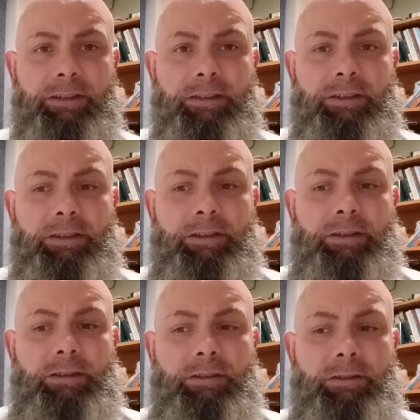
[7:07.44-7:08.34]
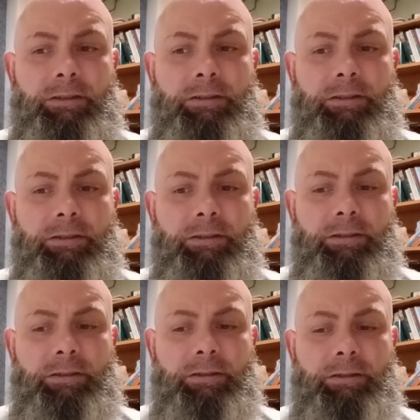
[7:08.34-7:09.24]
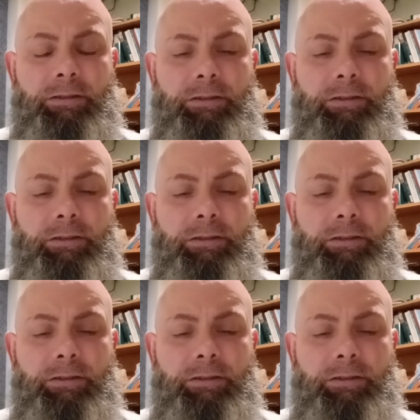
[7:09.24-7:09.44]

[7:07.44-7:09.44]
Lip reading: (no one is talking)